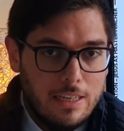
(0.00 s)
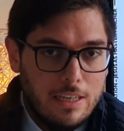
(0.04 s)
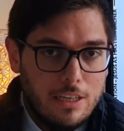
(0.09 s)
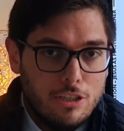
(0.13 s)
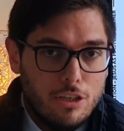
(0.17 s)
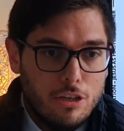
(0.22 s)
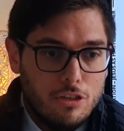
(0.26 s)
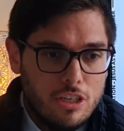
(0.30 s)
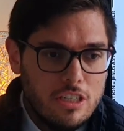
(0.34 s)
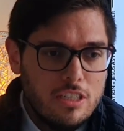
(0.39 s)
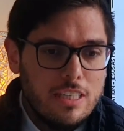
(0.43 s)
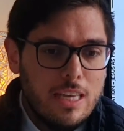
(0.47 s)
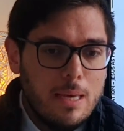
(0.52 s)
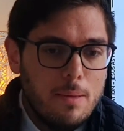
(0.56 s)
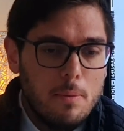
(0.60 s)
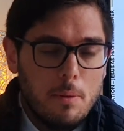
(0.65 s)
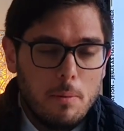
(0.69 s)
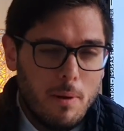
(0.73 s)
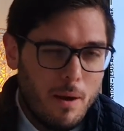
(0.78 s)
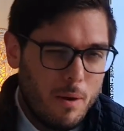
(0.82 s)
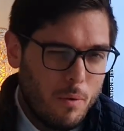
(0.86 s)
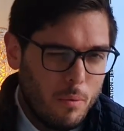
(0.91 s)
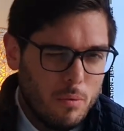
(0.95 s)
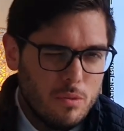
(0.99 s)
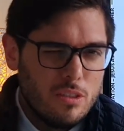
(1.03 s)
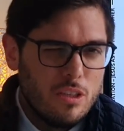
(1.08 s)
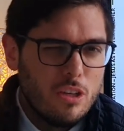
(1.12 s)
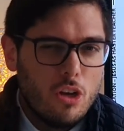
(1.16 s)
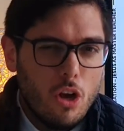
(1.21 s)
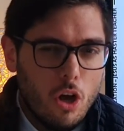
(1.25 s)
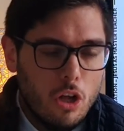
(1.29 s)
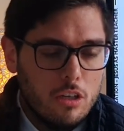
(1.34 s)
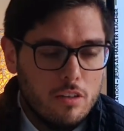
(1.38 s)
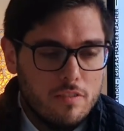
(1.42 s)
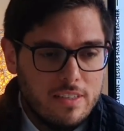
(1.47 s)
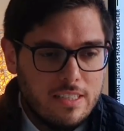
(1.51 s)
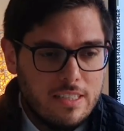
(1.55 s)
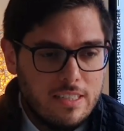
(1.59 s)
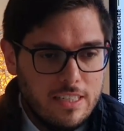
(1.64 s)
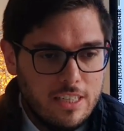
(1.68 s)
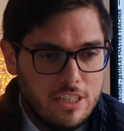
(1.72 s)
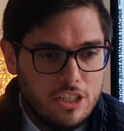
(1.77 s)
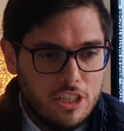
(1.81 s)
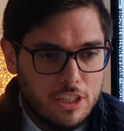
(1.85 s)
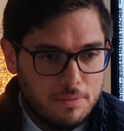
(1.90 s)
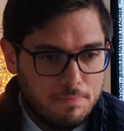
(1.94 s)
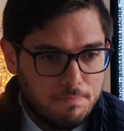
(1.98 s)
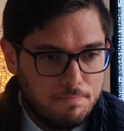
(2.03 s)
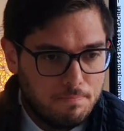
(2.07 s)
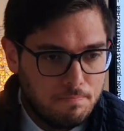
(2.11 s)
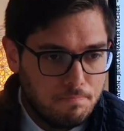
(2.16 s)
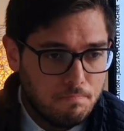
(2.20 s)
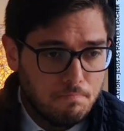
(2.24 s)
So just keep in mind, what was the goal of his teaching?